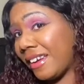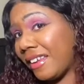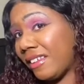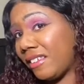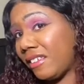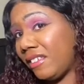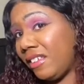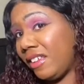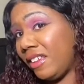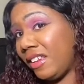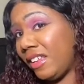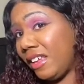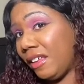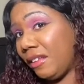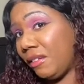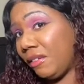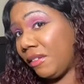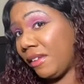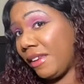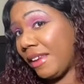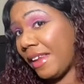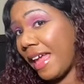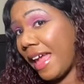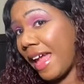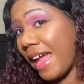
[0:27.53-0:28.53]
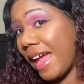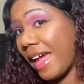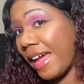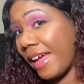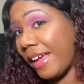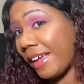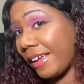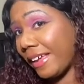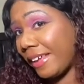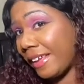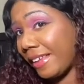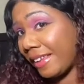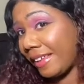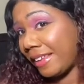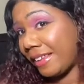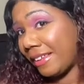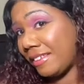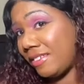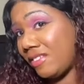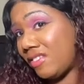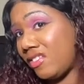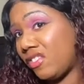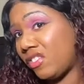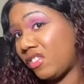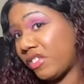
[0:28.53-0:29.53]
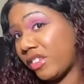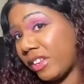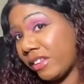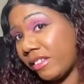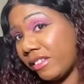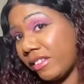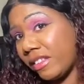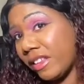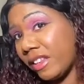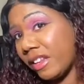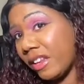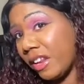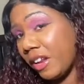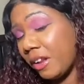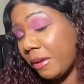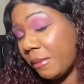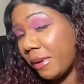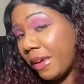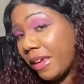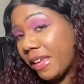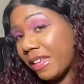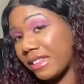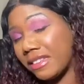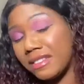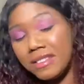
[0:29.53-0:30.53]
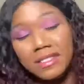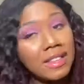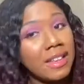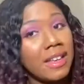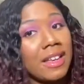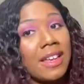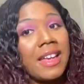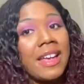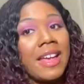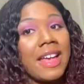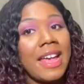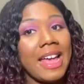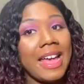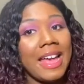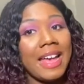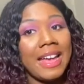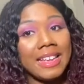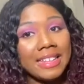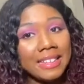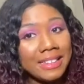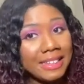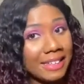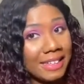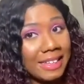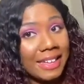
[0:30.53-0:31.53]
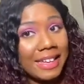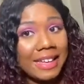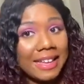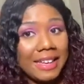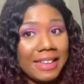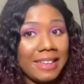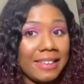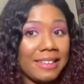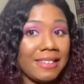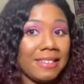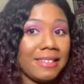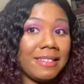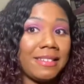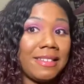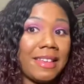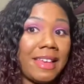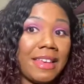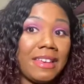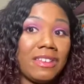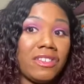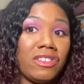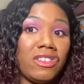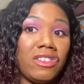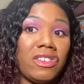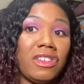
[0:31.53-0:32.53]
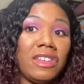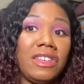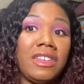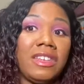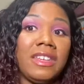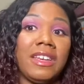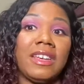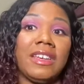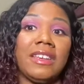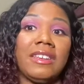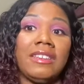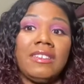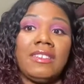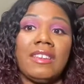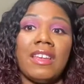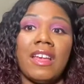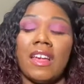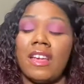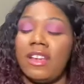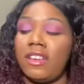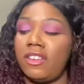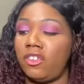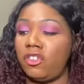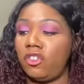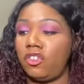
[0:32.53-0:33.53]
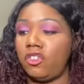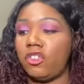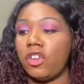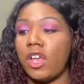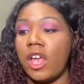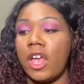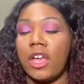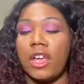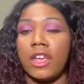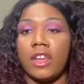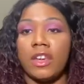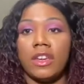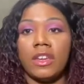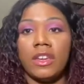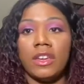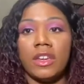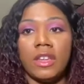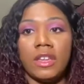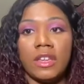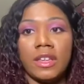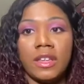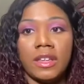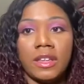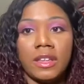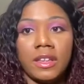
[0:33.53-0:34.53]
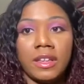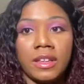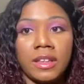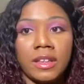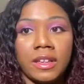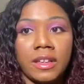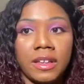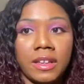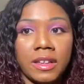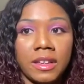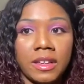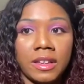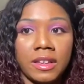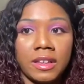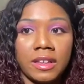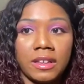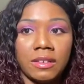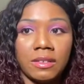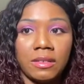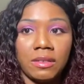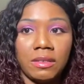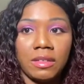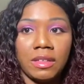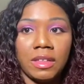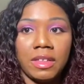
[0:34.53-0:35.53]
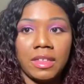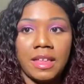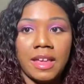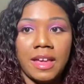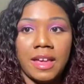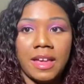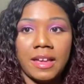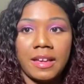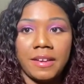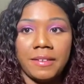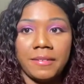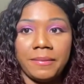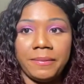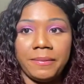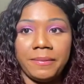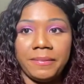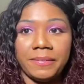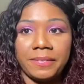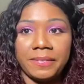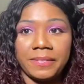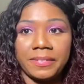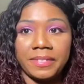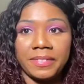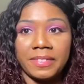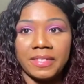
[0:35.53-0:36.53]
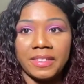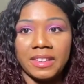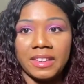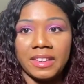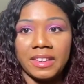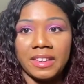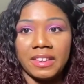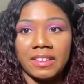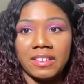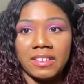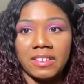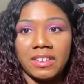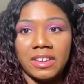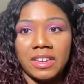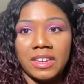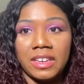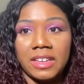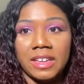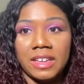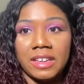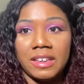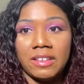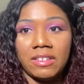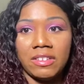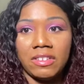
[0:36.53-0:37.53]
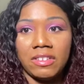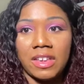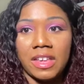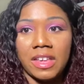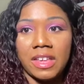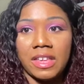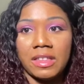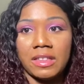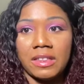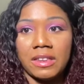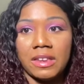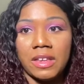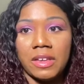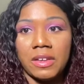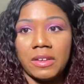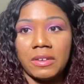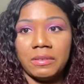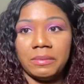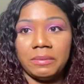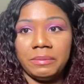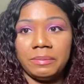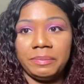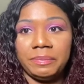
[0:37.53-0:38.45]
She does snag just a little bit at the ends, and she does shed. You see that? She does shed though.